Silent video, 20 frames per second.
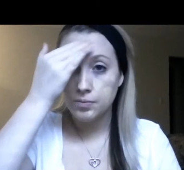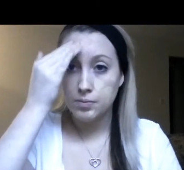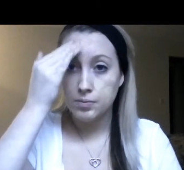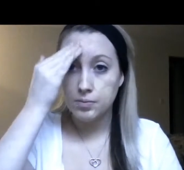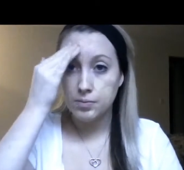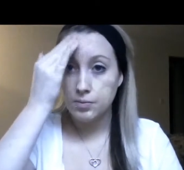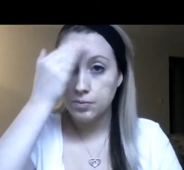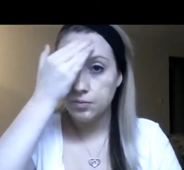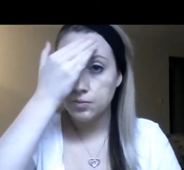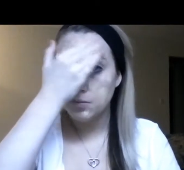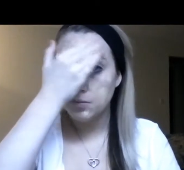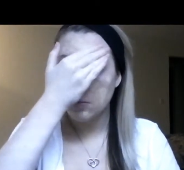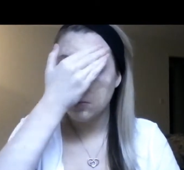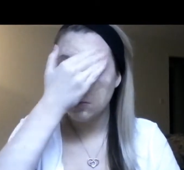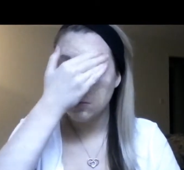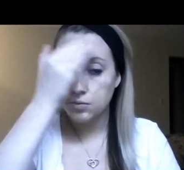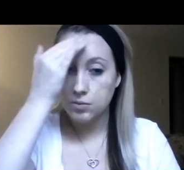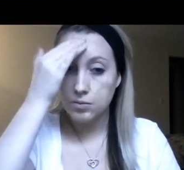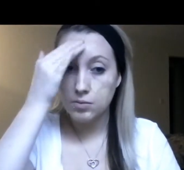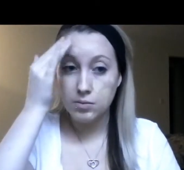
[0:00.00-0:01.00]

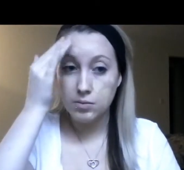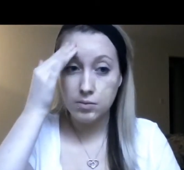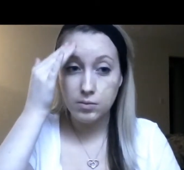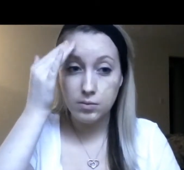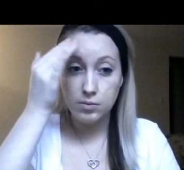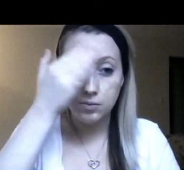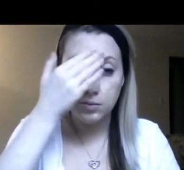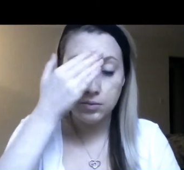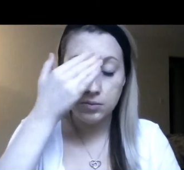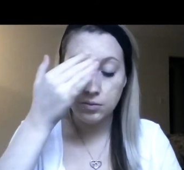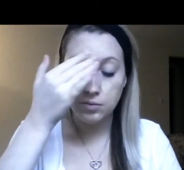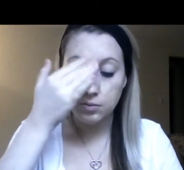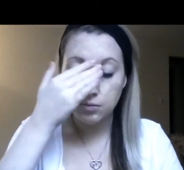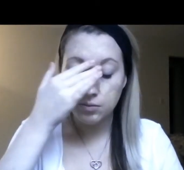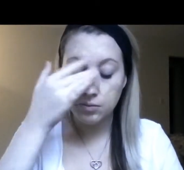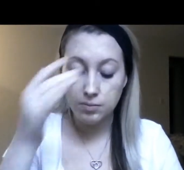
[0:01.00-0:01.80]
Nothing is said.